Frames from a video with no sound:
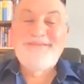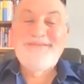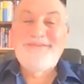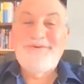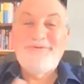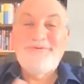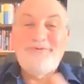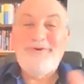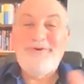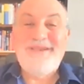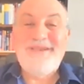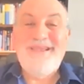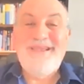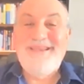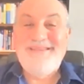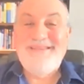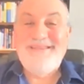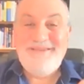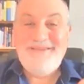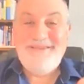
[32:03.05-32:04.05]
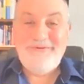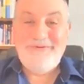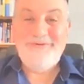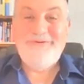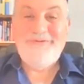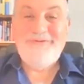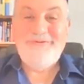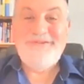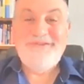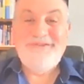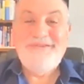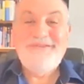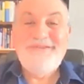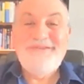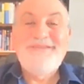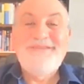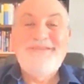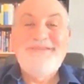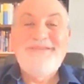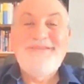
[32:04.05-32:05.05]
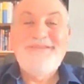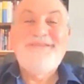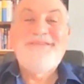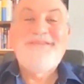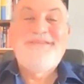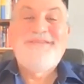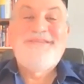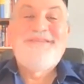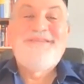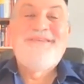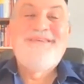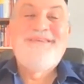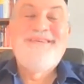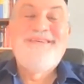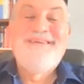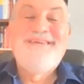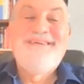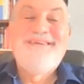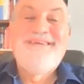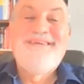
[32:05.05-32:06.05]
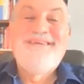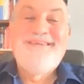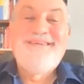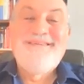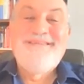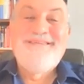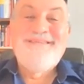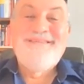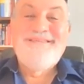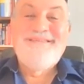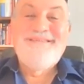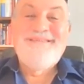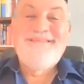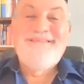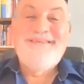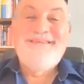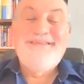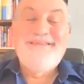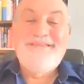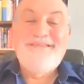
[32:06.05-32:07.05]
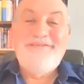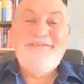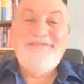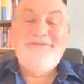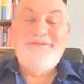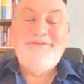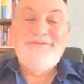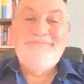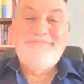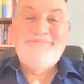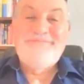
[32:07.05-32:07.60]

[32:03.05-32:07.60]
so working the orders is, is, is central.